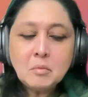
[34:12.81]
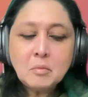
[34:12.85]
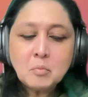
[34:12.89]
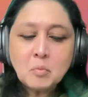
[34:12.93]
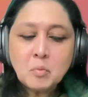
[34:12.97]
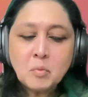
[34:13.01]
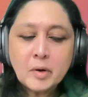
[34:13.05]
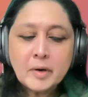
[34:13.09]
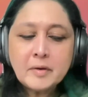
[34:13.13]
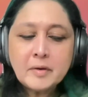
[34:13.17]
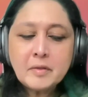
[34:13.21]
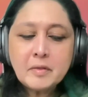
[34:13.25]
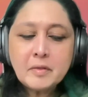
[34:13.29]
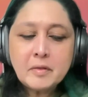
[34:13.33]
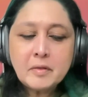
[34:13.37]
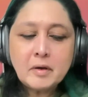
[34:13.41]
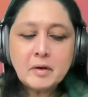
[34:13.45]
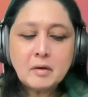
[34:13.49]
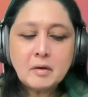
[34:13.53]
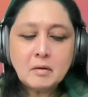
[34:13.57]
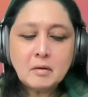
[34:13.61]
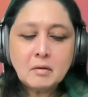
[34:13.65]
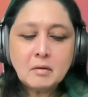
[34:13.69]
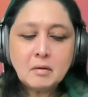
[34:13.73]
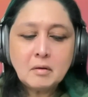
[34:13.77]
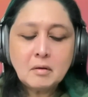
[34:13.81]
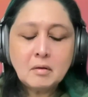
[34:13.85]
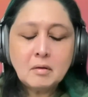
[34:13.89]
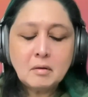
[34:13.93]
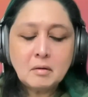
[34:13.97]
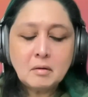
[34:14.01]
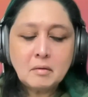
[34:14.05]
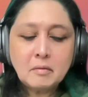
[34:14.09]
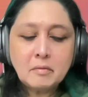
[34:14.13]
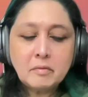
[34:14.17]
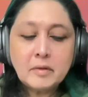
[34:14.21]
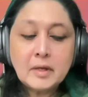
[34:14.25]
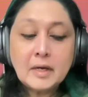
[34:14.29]
one thing
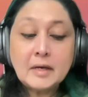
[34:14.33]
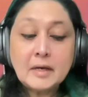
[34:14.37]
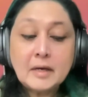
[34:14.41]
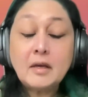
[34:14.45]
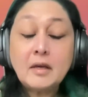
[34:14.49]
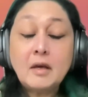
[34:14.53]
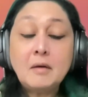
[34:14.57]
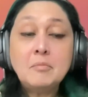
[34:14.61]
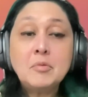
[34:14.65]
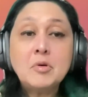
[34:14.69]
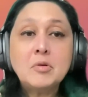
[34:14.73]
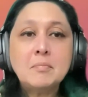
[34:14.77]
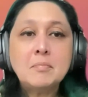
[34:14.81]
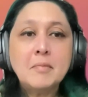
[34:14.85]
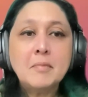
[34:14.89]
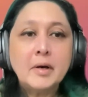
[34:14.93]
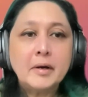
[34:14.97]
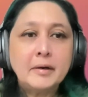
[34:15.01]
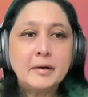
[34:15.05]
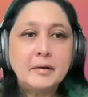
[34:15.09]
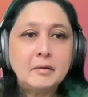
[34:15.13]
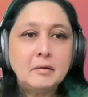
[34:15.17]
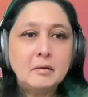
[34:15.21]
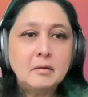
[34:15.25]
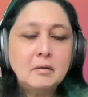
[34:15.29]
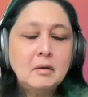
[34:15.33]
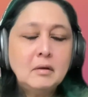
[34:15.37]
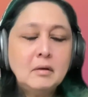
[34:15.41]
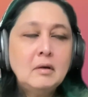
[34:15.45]
that came to mind